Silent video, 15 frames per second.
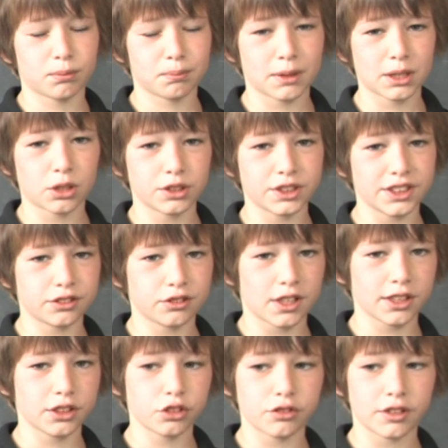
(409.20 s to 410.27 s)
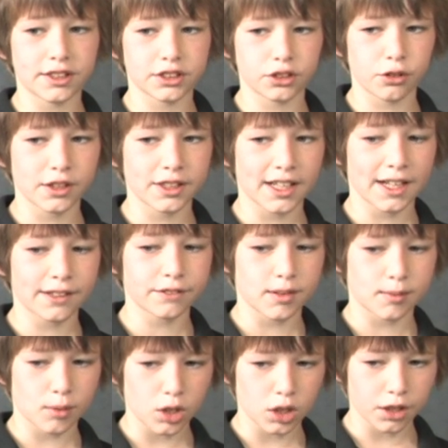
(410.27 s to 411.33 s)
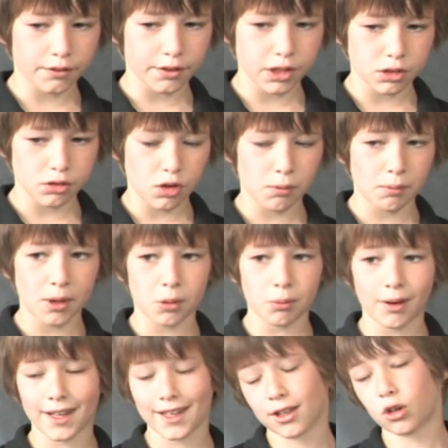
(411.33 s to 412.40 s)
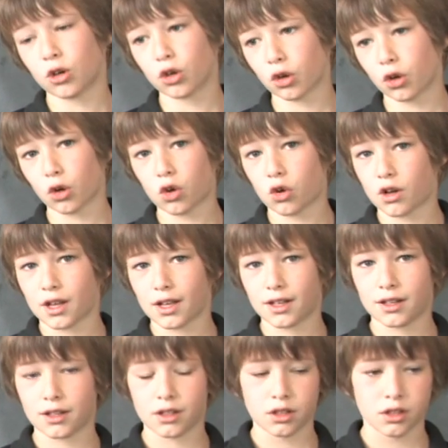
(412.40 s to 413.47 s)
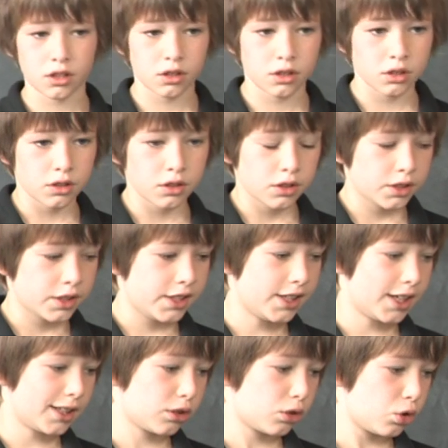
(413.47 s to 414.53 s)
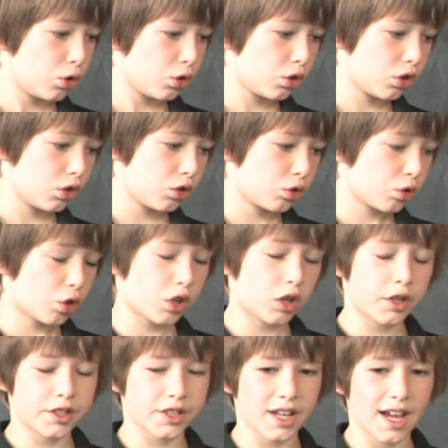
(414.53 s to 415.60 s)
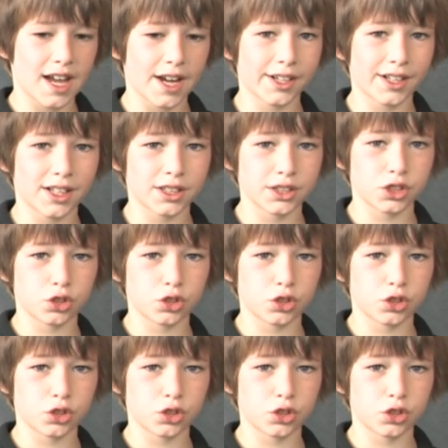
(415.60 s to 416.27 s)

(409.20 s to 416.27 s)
because he tried to rescue the king from Oliver Cromwell, but he got caught. He had two daughters, Anna and